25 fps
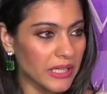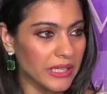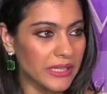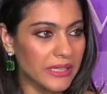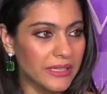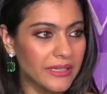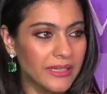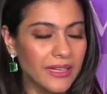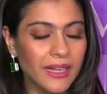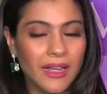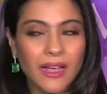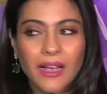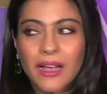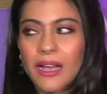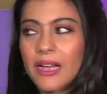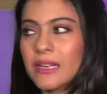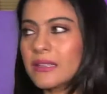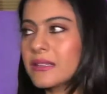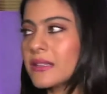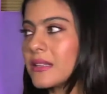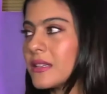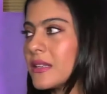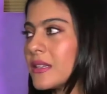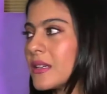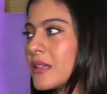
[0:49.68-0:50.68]
It went from
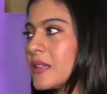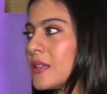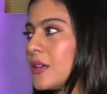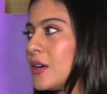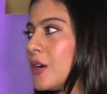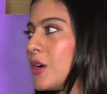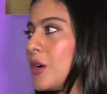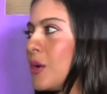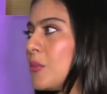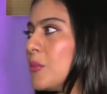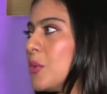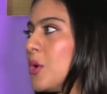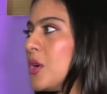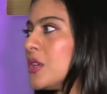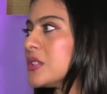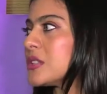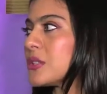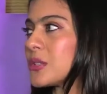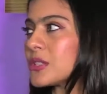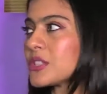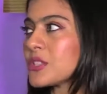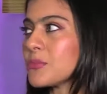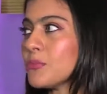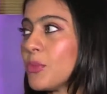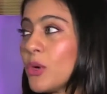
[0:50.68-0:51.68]
hand holding to a lot
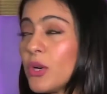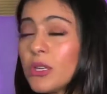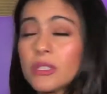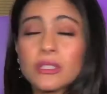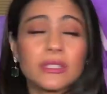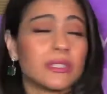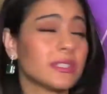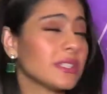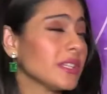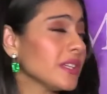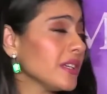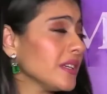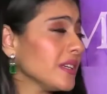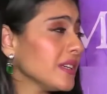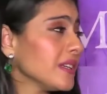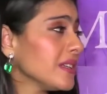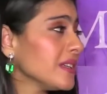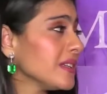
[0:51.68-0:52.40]
more before we knew